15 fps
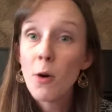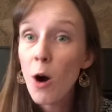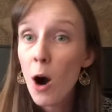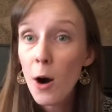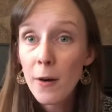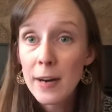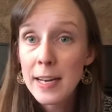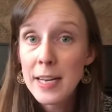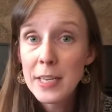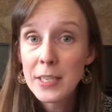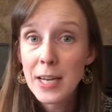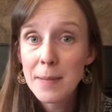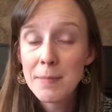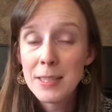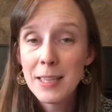already
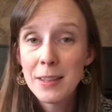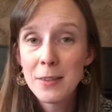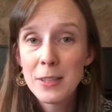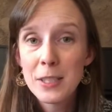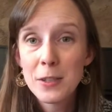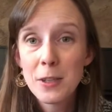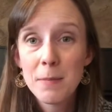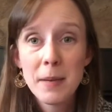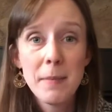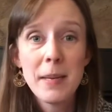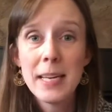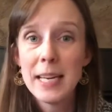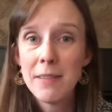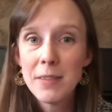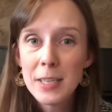shop at the thrift store, maybe
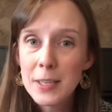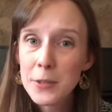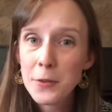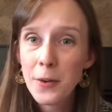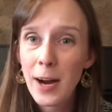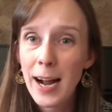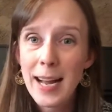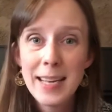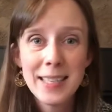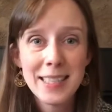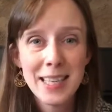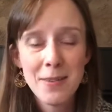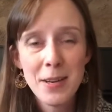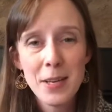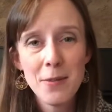give it a try,
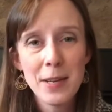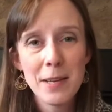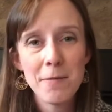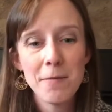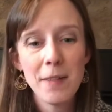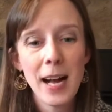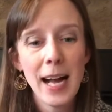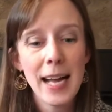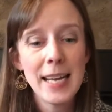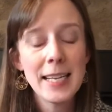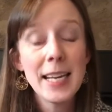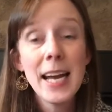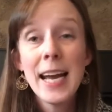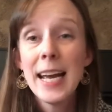see what you can find.